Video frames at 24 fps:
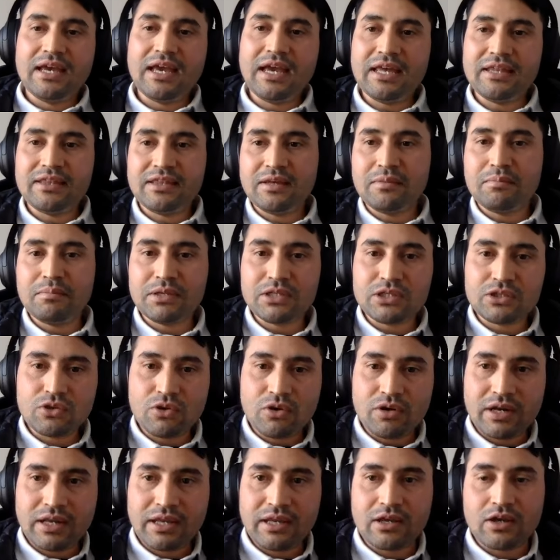And the
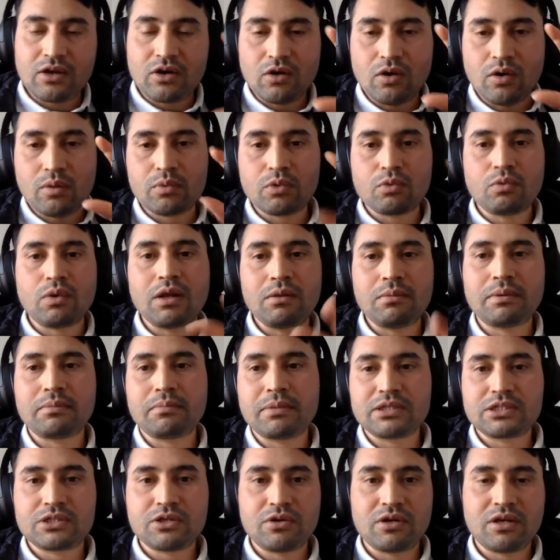majority,
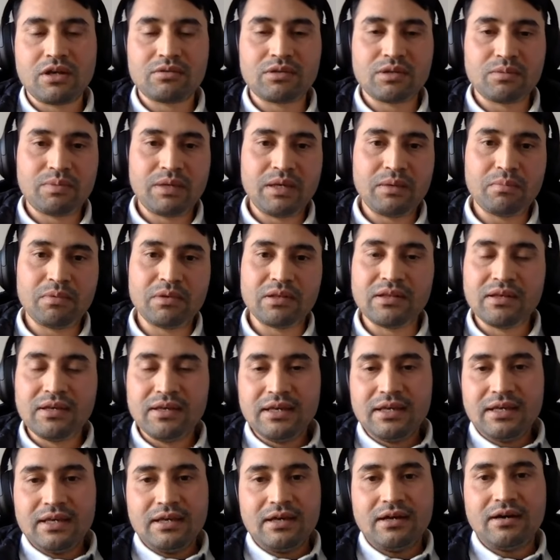overwhelming majority of the people
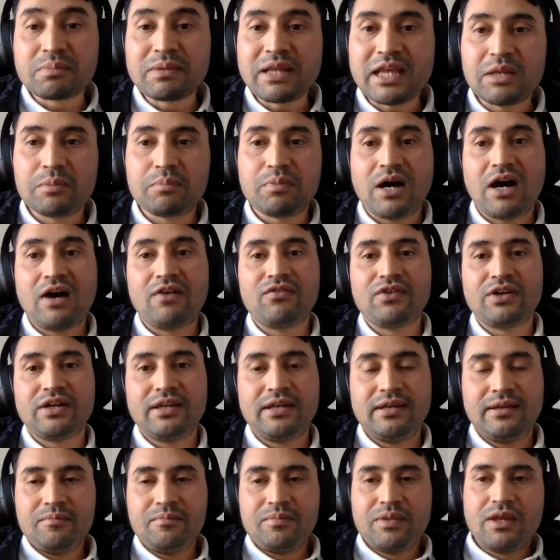explain
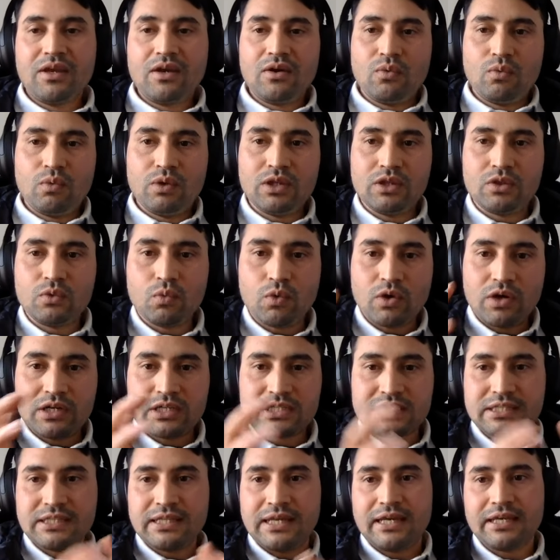poverty with
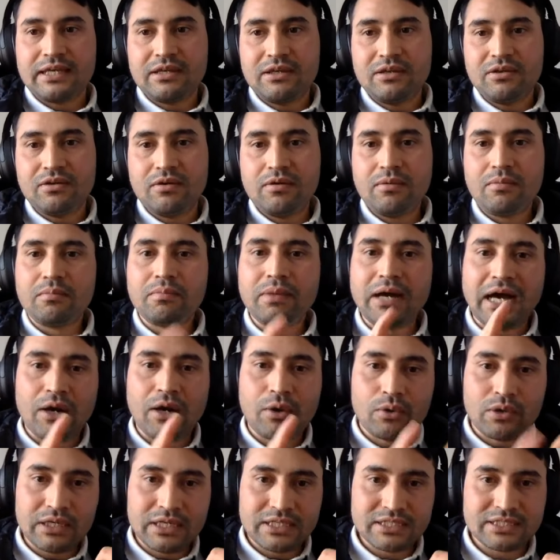words like, you know,
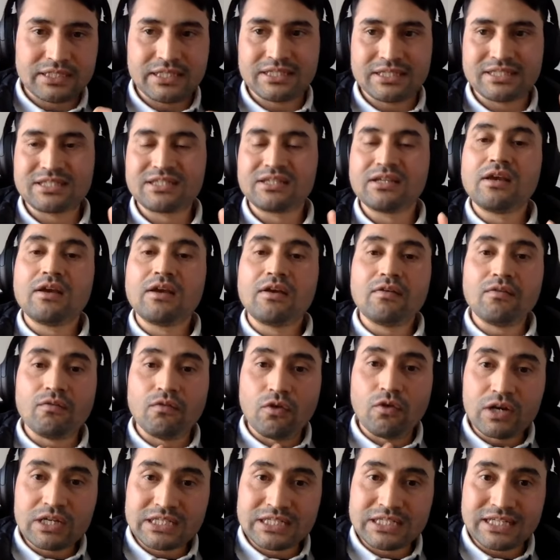powerlessness,
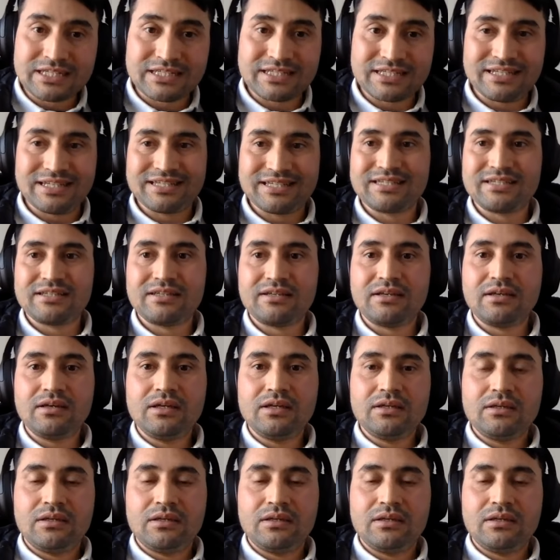voicelessness,